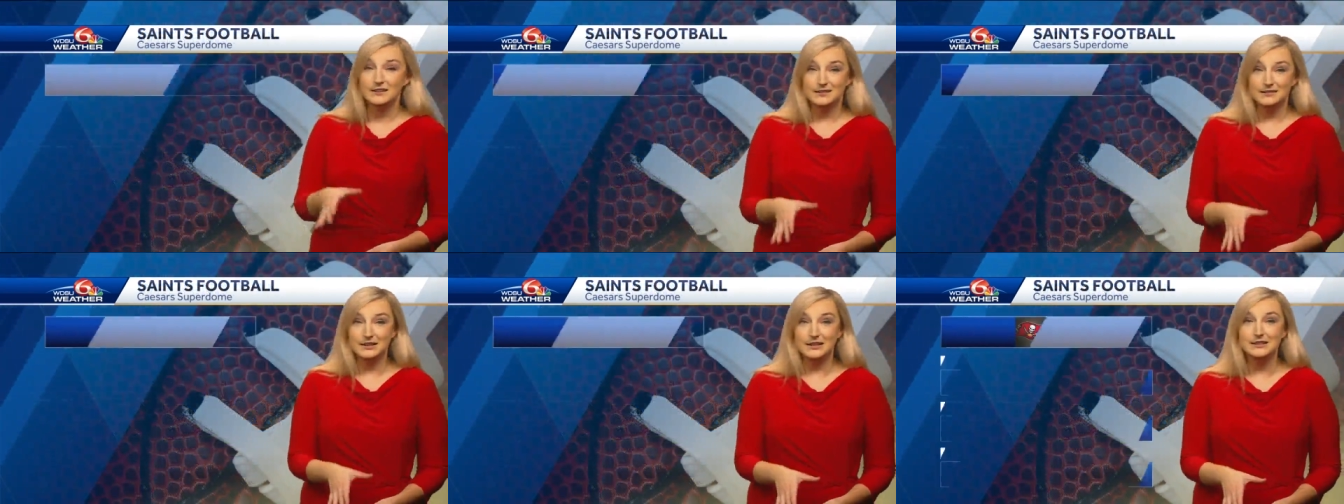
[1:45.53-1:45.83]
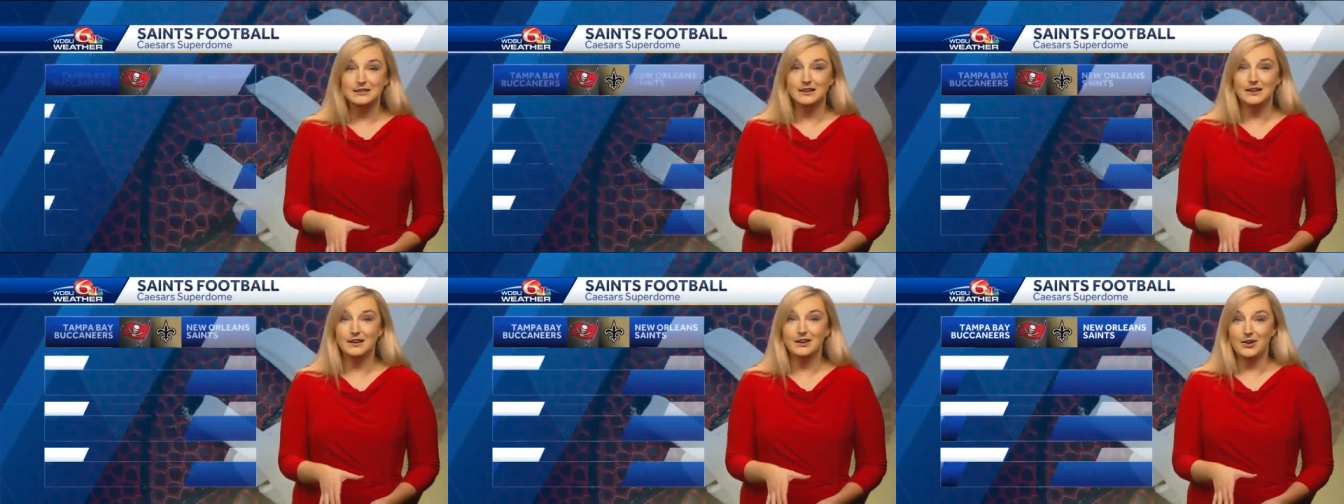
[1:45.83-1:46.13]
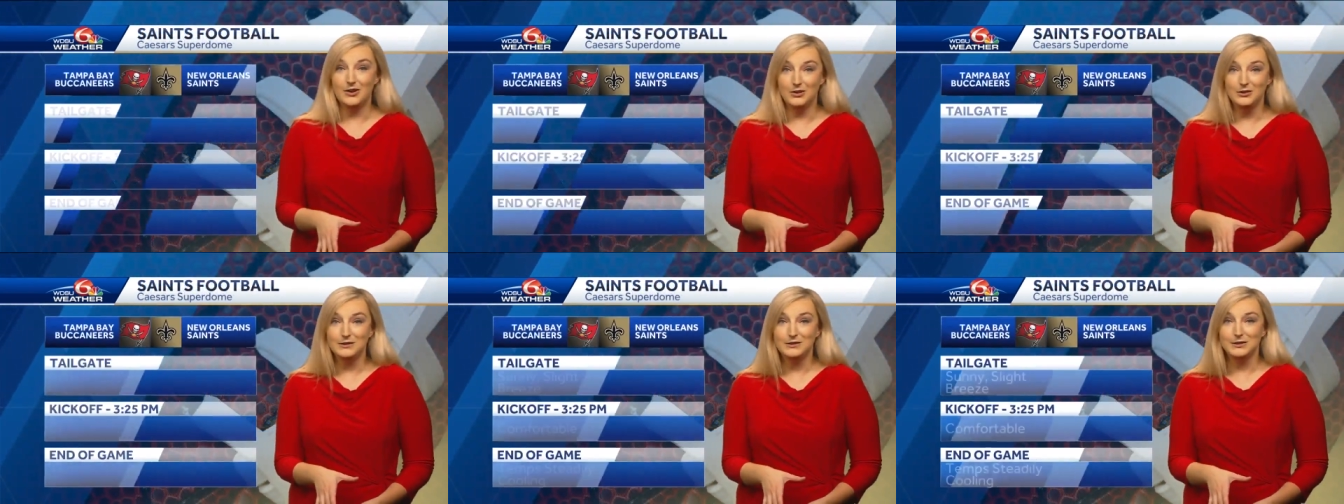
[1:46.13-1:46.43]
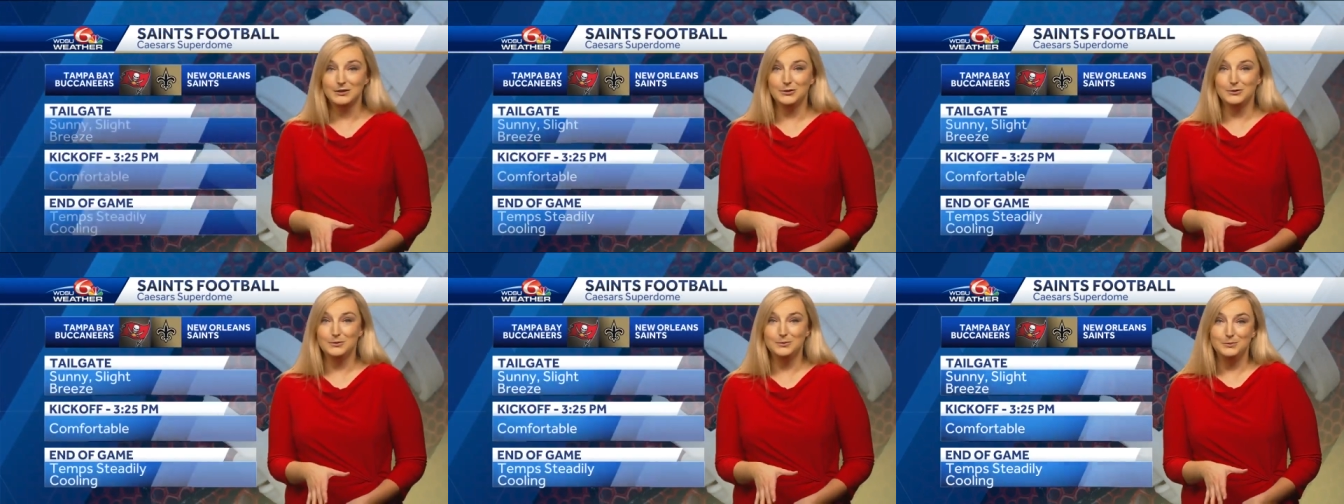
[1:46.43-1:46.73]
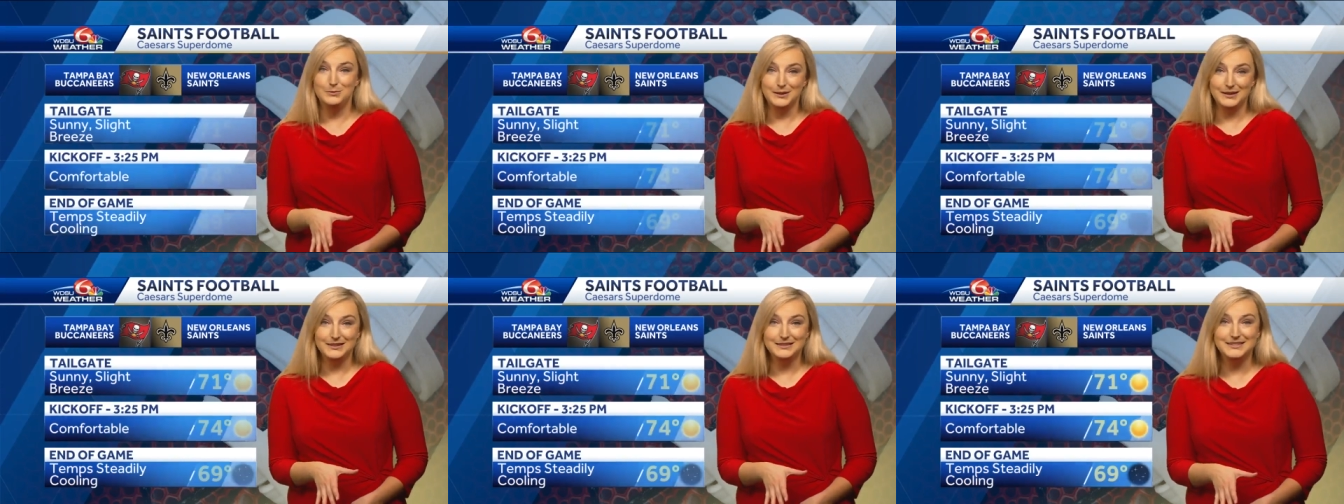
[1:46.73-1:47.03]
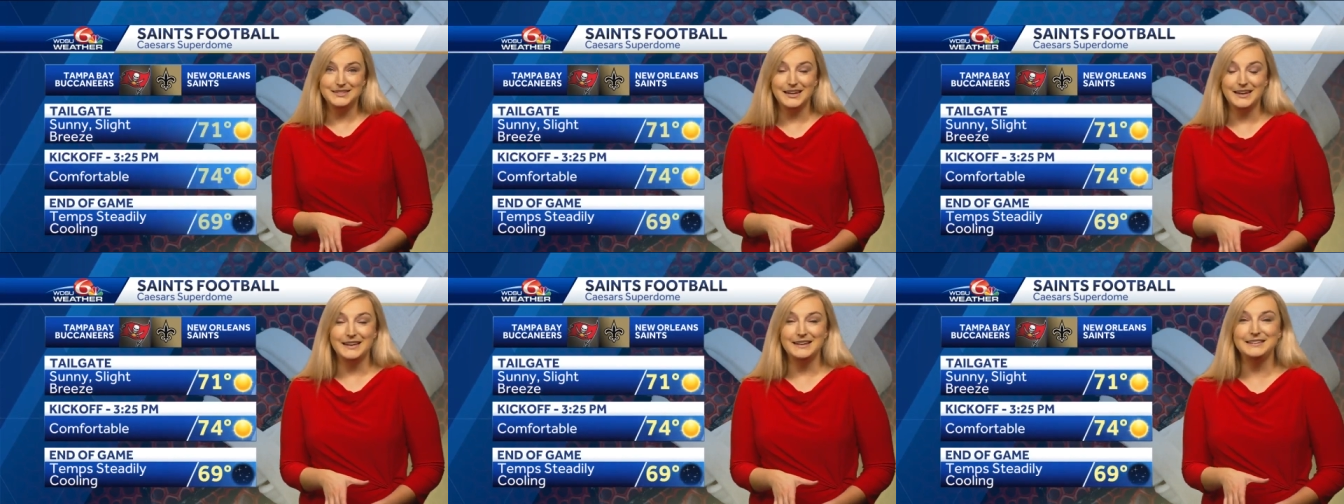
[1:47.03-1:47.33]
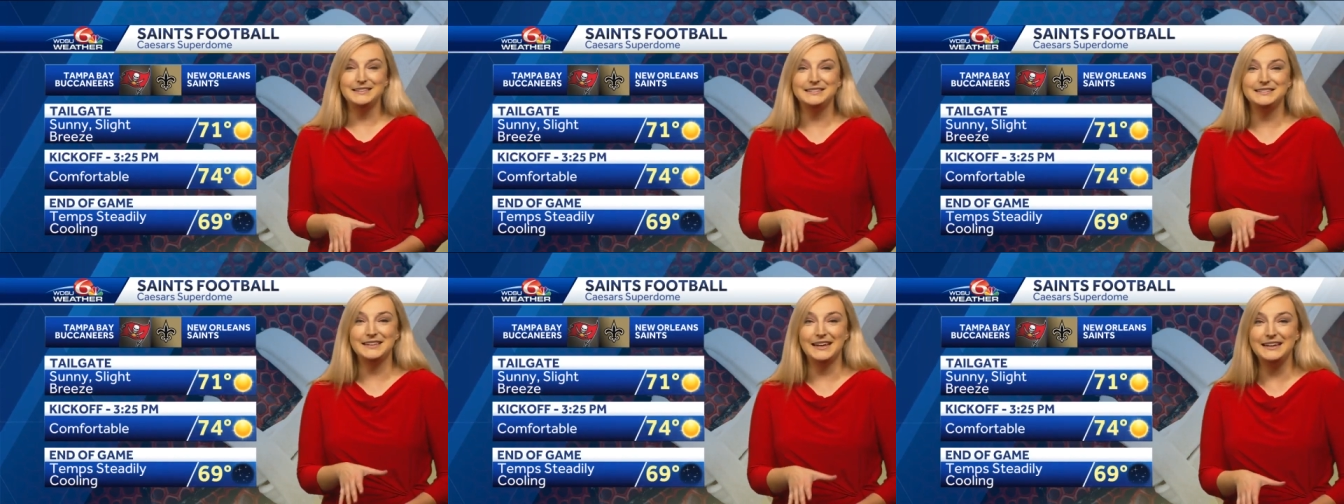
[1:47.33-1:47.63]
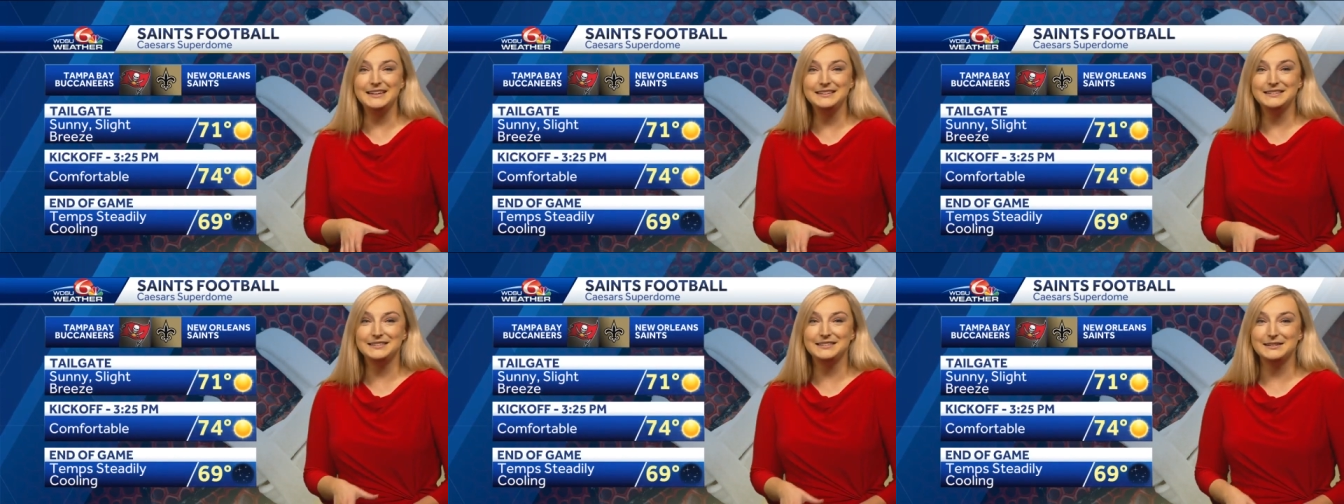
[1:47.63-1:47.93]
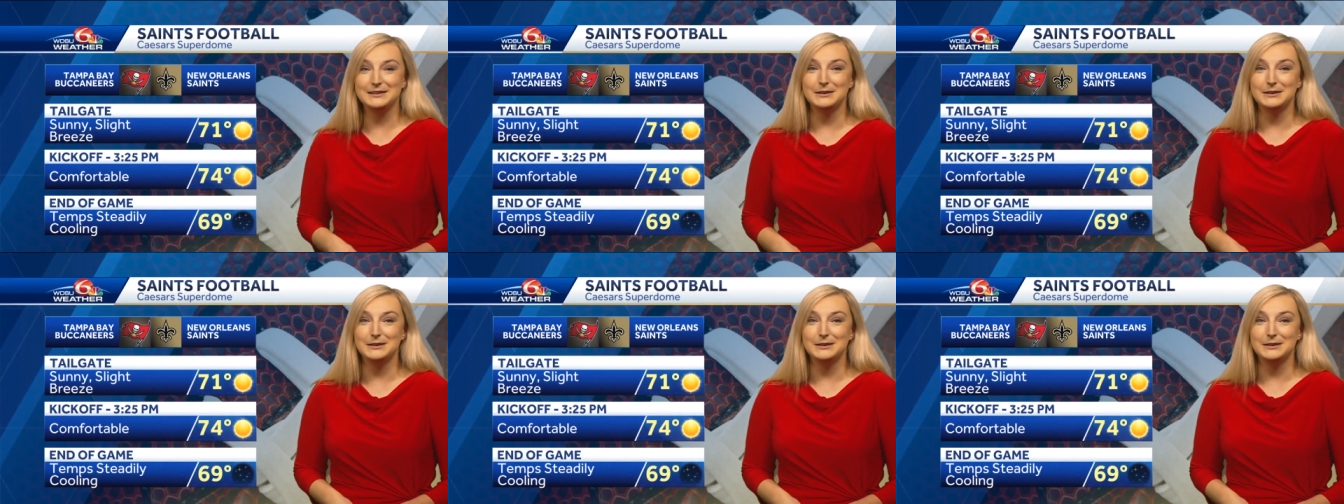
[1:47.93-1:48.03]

Sunday also big day Saints.